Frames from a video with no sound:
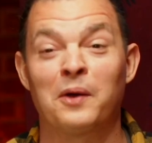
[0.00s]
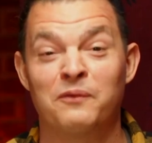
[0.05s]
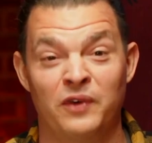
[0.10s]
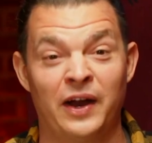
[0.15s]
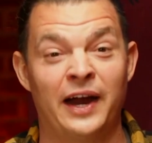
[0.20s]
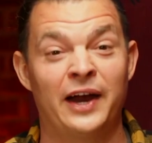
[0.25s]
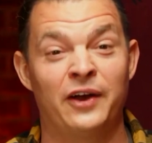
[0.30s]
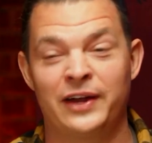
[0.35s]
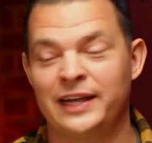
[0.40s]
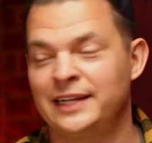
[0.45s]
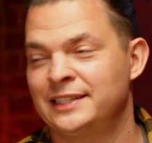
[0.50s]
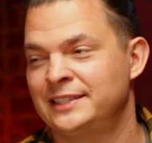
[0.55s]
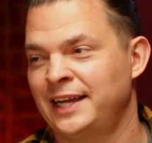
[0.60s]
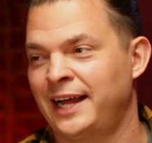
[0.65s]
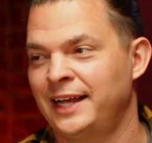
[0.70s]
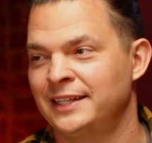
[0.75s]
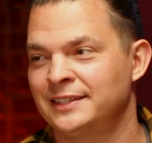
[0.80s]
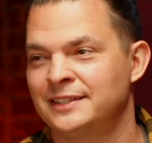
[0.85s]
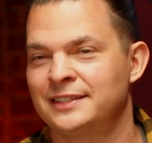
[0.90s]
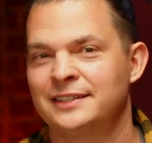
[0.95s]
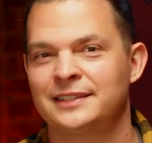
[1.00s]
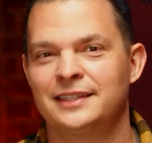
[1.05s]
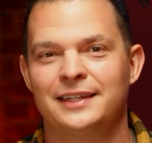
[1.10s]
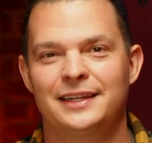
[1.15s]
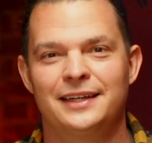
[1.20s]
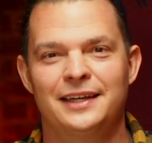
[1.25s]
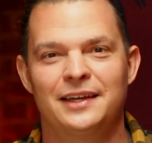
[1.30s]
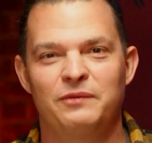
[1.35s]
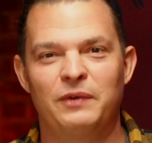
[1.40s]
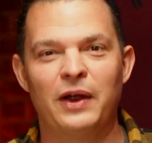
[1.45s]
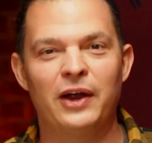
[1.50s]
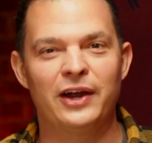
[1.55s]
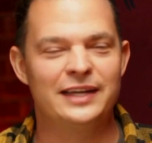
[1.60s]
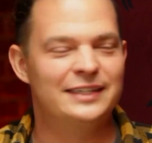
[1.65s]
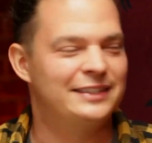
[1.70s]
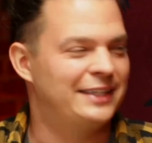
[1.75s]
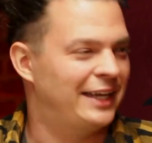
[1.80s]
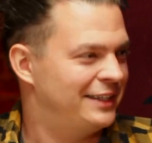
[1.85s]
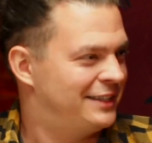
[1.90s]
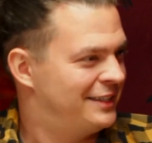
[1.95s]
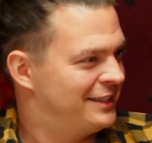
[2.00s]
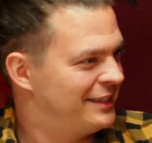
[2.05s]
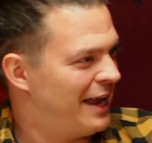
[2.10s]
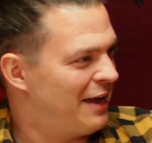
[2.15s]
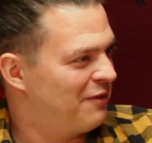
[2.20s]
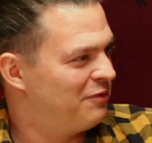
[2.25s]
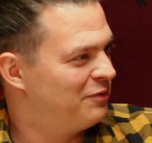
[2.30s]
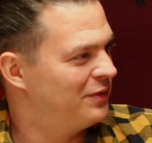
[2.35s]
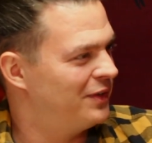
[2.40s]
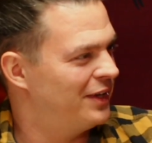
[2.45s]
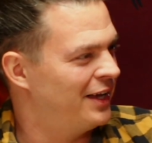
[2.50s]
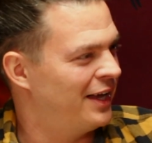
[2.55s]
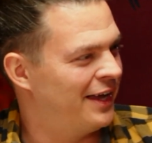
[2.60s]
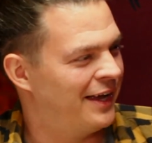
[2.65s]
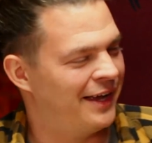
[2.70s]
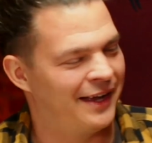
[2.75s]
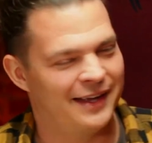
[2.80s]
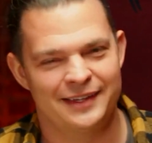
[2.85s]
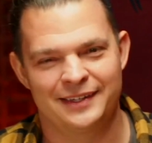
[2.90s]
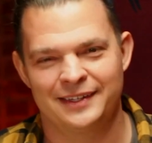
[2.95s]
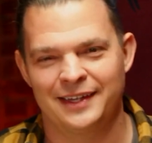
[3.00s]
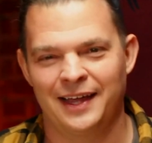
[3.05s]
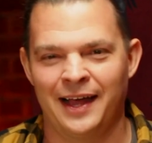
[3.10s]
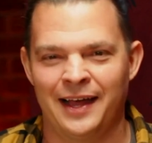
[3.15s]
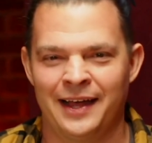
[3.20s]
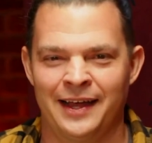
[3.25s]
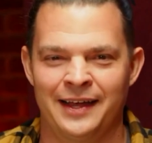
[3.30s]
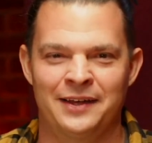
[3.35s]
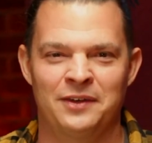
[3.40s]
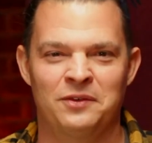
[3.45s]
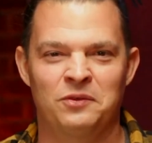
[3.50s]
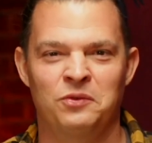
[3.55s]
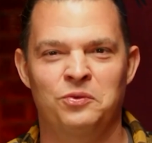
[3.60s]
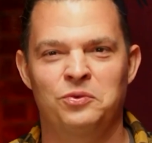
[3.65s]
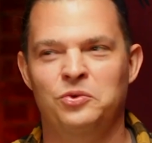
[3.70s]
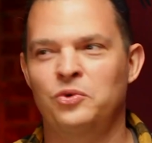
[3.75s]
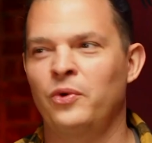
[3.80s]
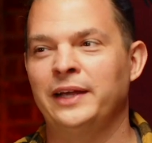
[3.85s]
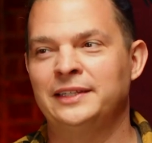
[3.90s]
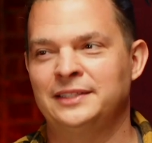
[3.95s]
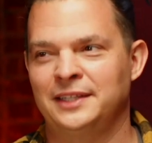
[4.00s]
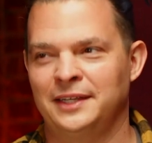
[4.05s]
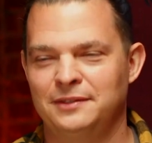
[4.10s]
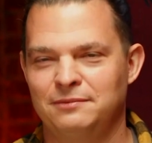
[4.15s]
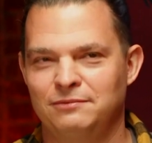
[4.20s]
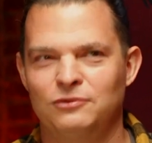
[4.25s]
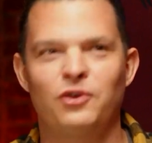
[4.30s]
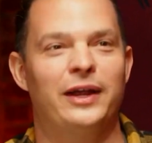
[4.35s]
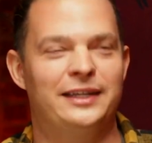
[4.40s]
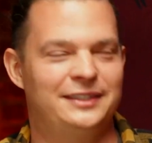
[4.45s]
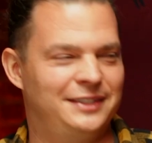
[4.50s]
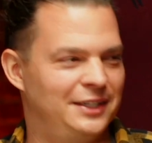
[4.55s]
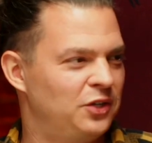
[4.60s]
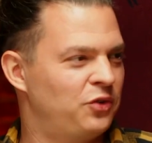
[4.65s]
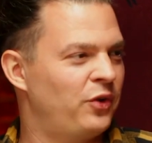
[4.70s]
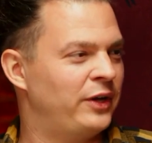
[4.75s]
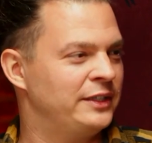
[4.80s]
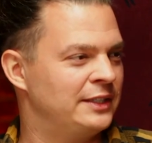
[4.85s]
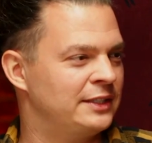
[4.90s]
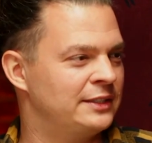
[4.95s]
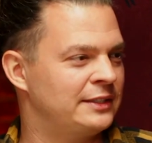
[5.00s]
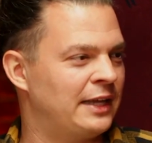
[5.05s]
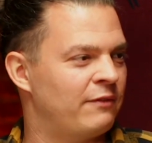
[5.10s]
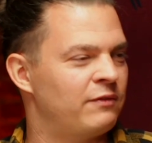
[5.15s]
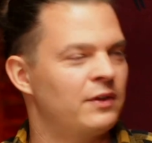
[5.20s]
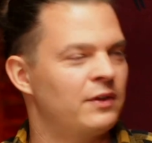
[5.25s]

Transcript: very intense, very intense stuff. Oh. Uh, uh, crazy, crazy, crazy, crazy stuff.